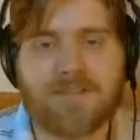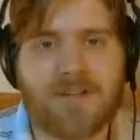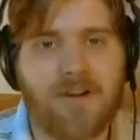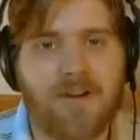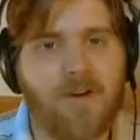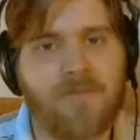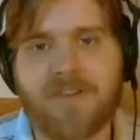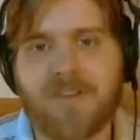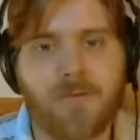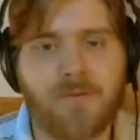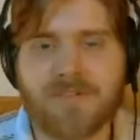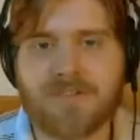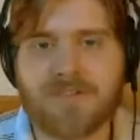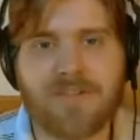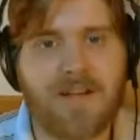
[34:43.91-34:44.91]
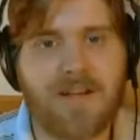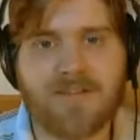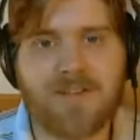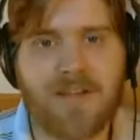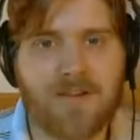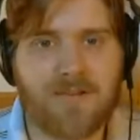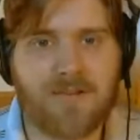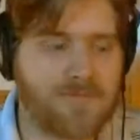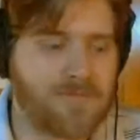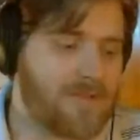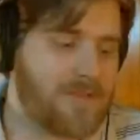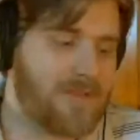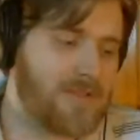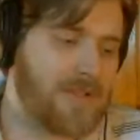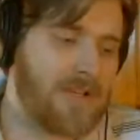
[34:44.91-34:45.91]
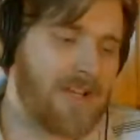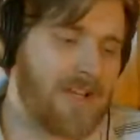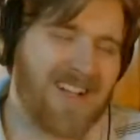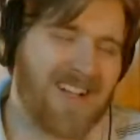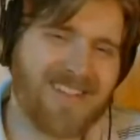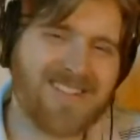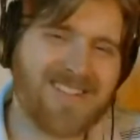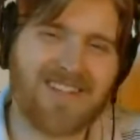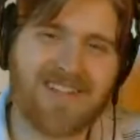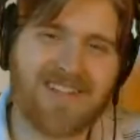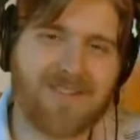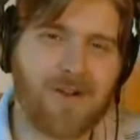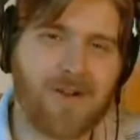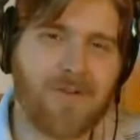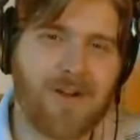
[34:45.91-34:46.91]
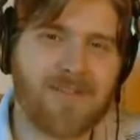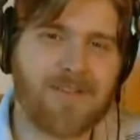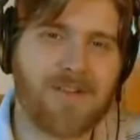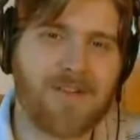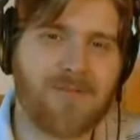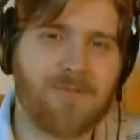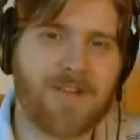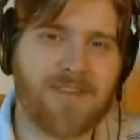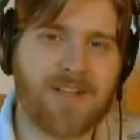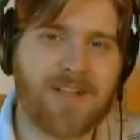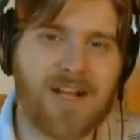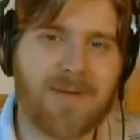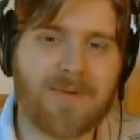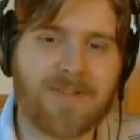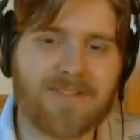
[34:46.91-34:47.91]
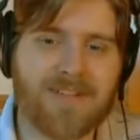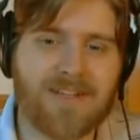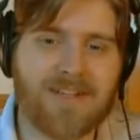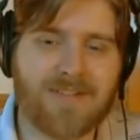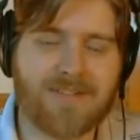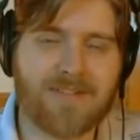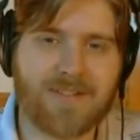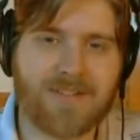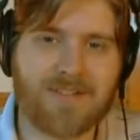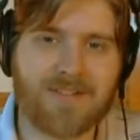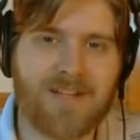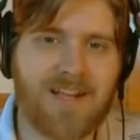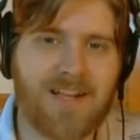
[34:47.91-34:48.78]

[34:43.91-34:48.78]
And hopefully they won't just let us down. I guess I need to start writing the, reading the comics now, don't I?